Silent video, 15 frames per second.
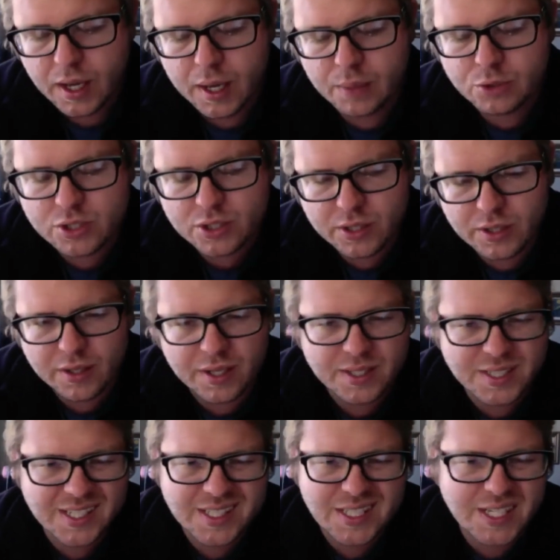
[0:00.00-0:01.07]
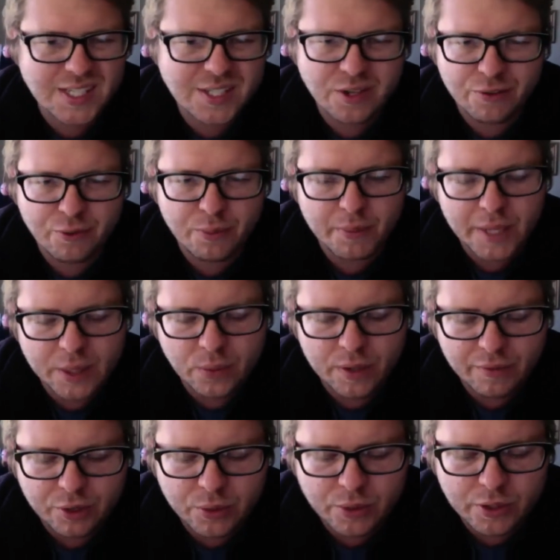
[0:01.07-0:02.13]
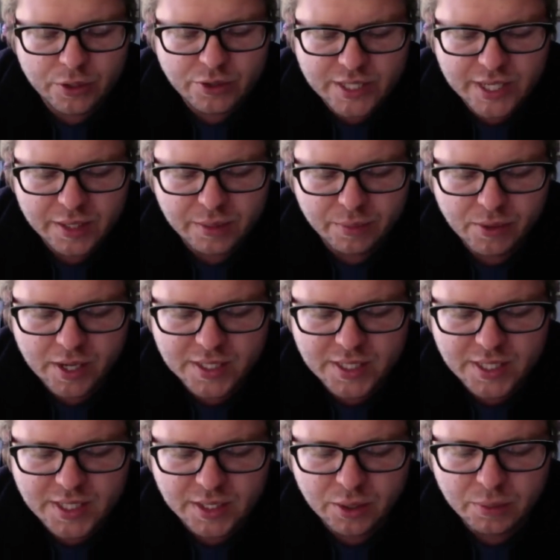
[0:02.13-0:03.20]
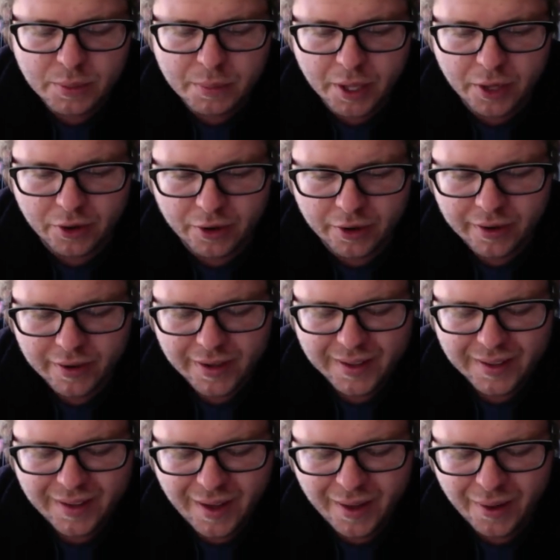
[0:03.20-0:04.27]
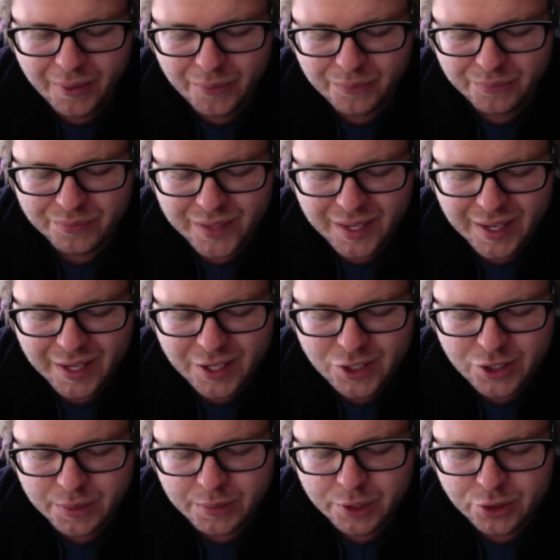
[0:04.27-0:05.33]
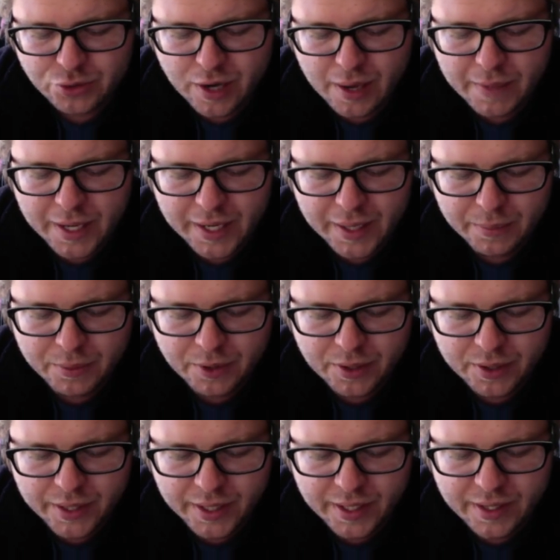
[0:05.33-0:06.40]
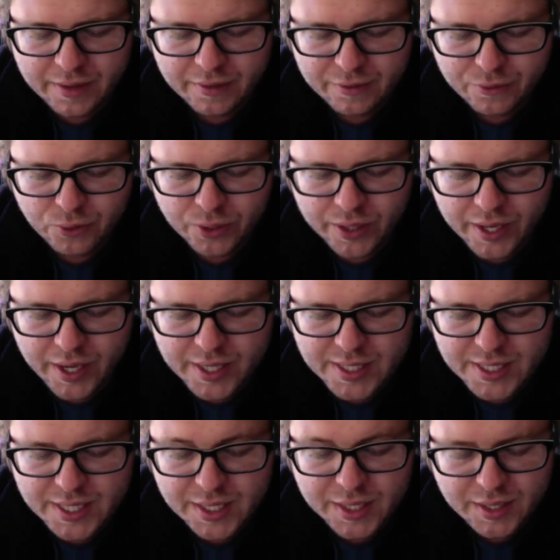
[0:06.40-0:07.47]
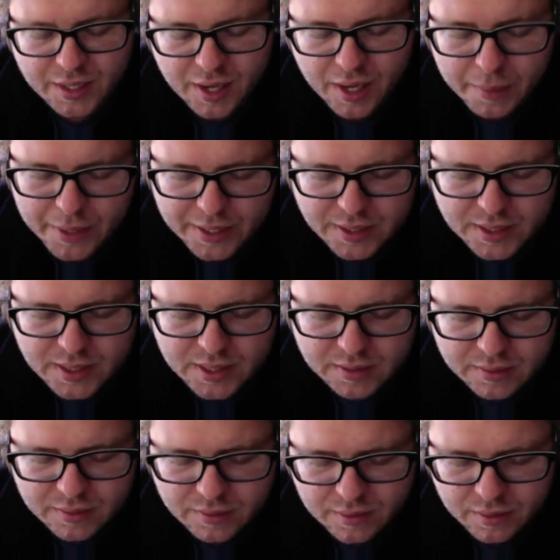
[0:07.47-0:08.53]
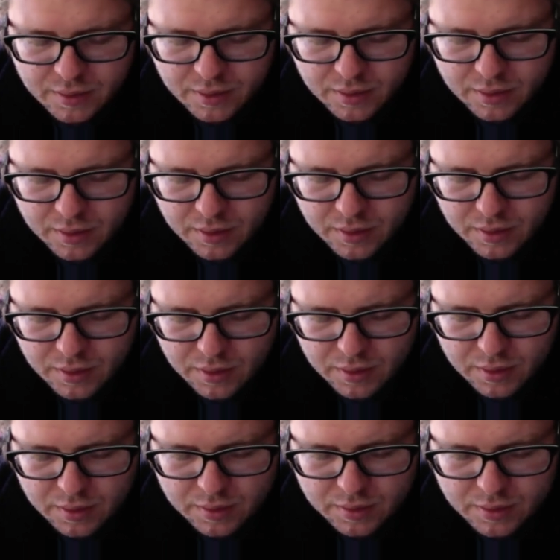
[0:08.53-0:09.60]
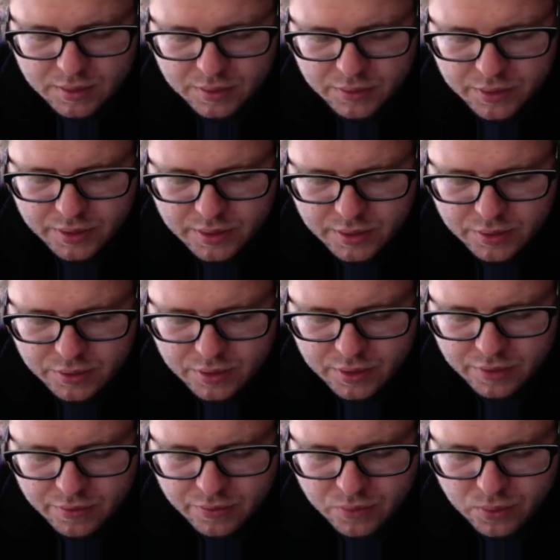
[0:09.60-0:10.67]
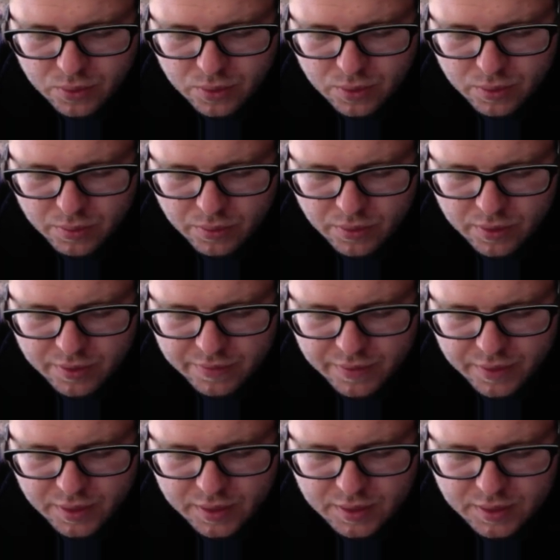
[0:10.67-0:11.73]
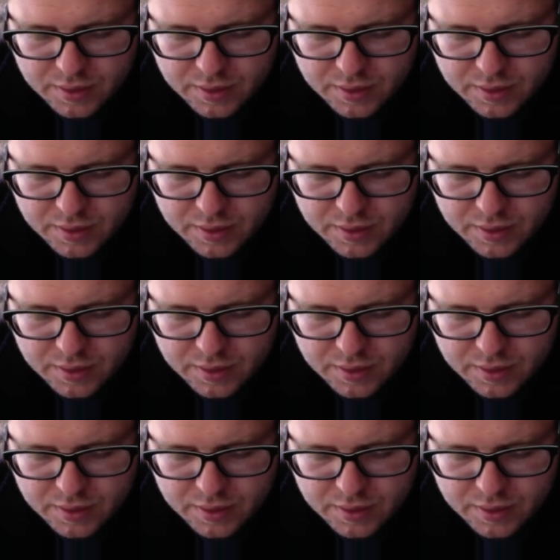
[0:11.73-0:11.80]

Just so, because it's easier for me whenever you understand the process a little bit better. So I'm going to drop my ebook link for you guys in the comments. So recently for profit.